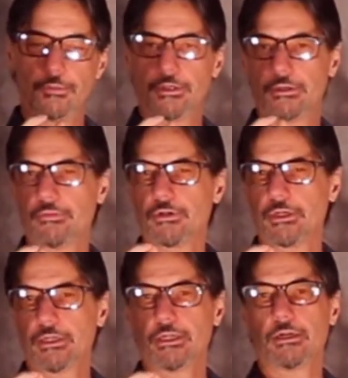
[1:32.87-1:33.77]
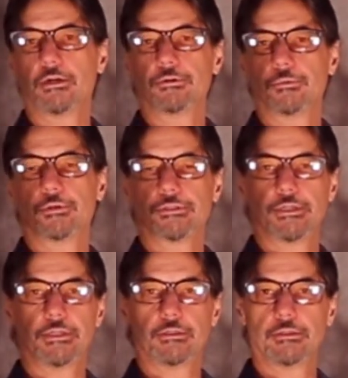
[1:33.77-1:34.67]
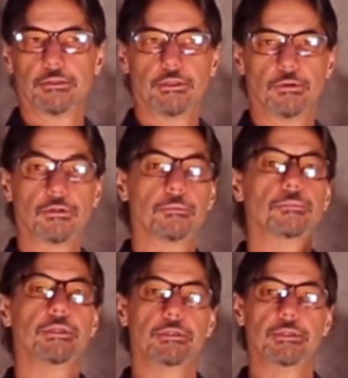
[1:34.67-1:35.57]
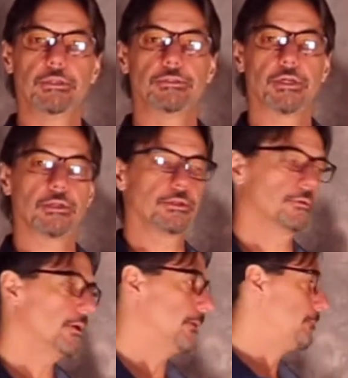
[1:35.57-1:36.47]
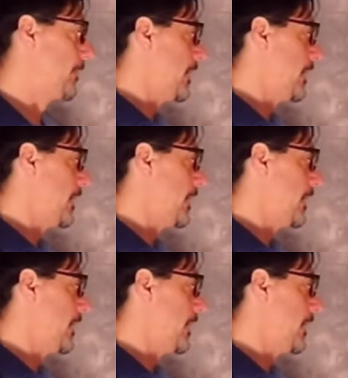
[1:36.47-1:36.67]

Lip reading: but you're never going to get 100%, completely exactly right.